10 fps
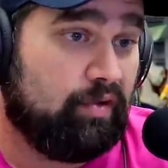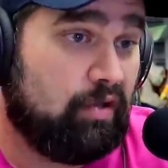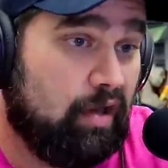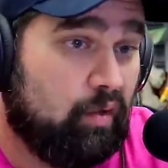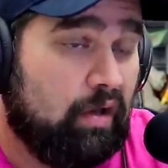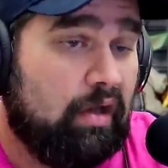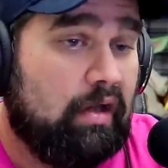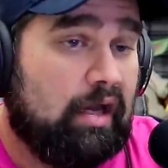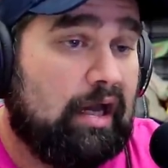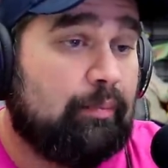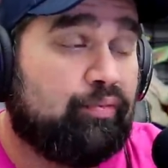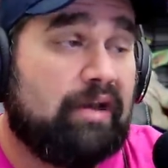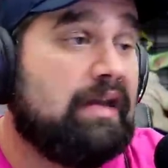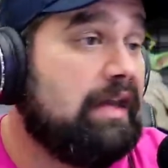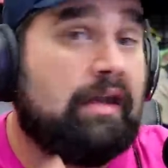But no, uh,
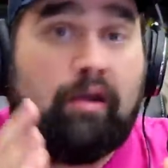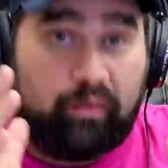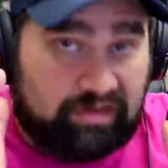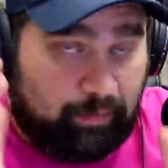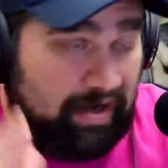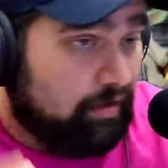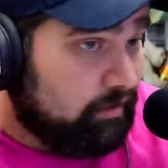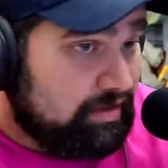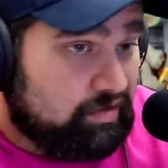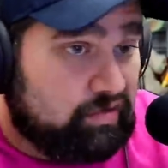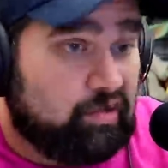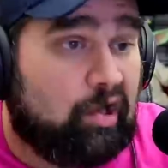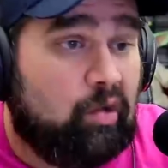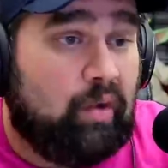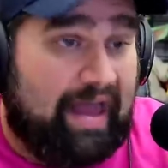Britney was apparently
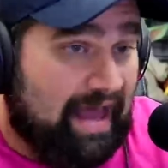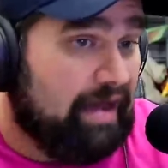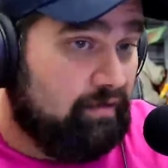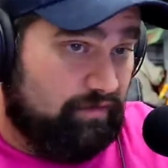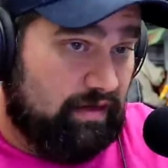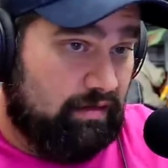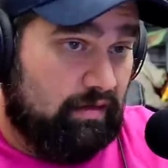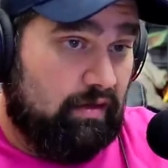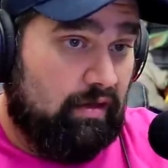so out of it